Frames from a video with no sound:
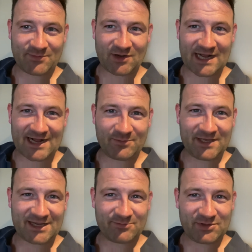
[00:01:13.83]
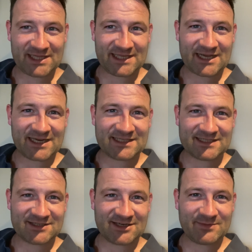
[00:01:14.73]
But I'll be completely honest,
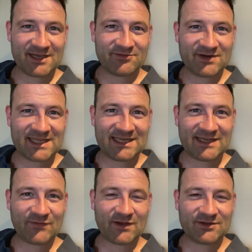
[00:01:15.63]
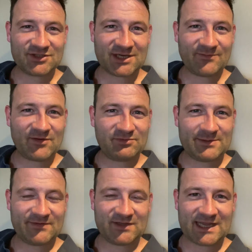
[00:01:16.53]
it's going to be a really difficult job for
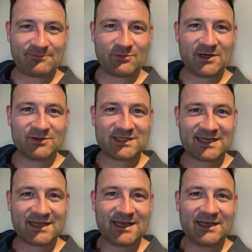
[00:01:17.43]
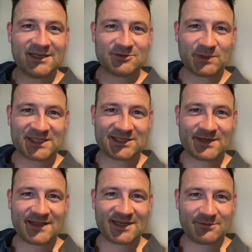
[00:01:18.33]
Plymouth to get promoted, especially
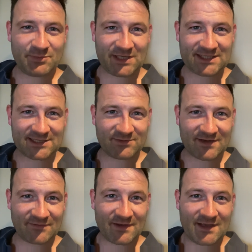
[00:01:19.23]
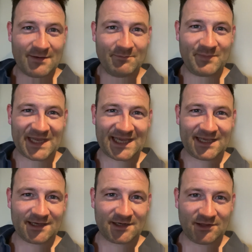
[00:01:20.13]
when they're competing with
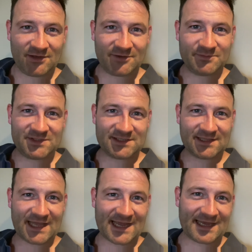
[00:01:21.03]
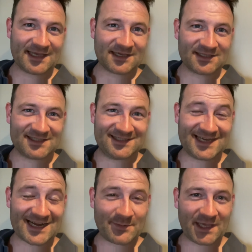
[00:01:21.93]
big clubs like
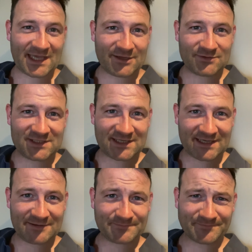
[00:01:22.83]
Derby County,